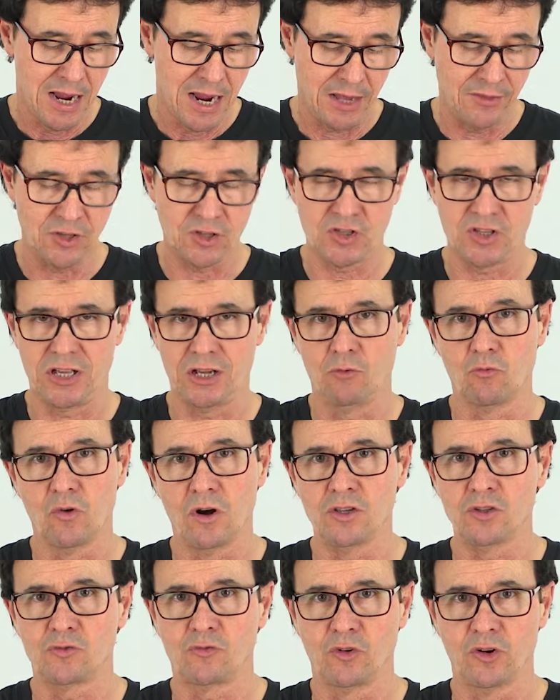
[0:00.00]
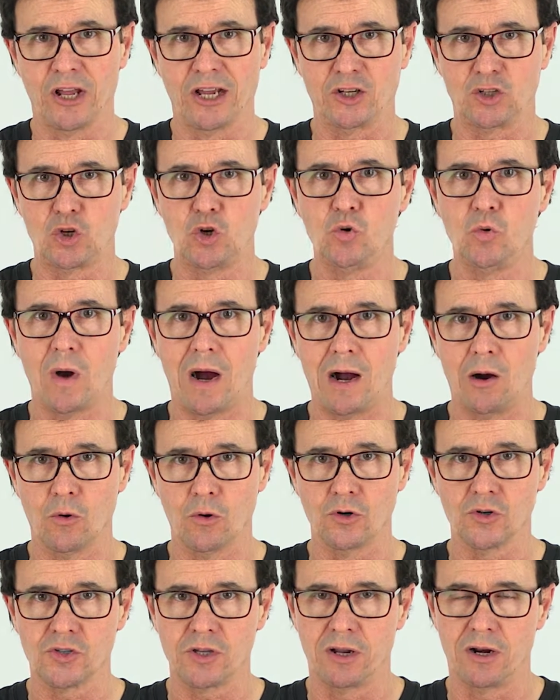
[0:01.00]
and this thing runs for like 2
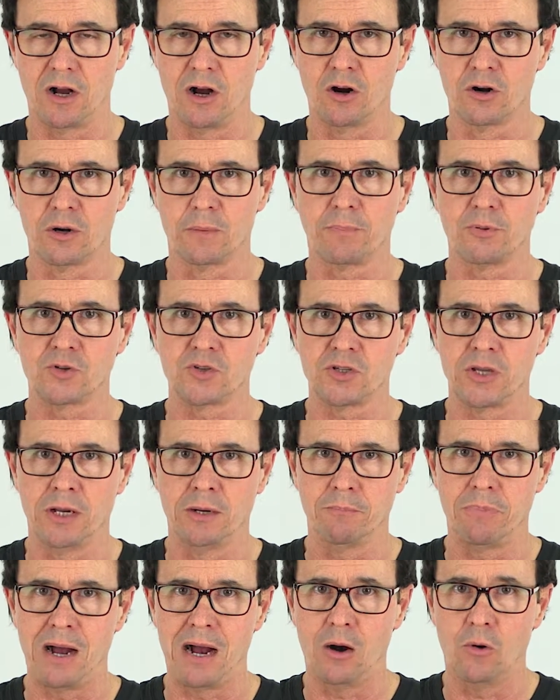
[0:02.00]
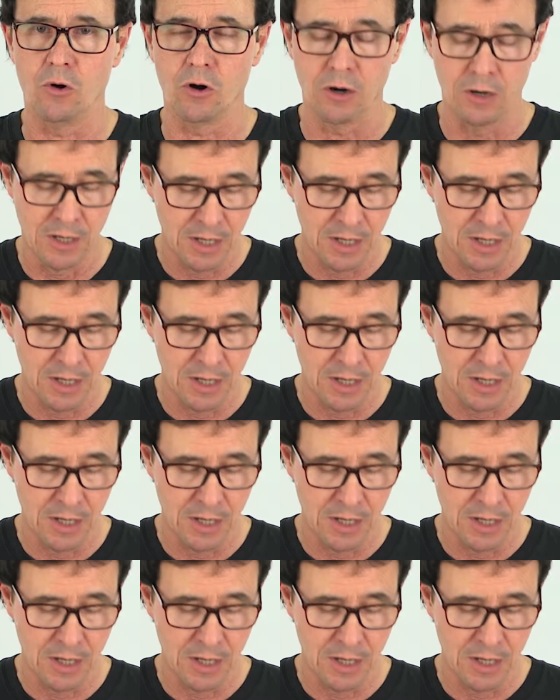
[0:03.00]
hours at 100% power.